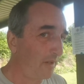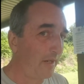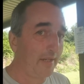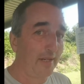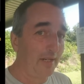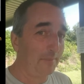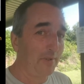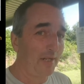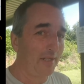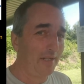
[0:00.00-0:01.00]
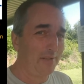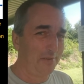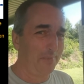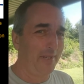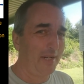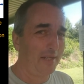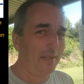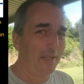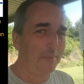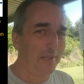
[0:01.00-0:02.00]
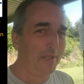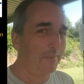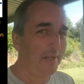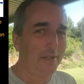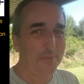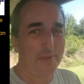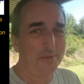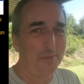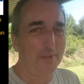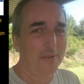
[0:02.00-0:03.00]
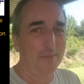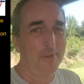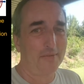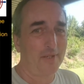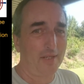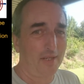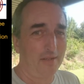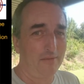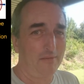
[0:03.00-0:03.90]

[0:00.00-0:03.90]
again, I'm not here to win anything, but I might as well do things the best I can.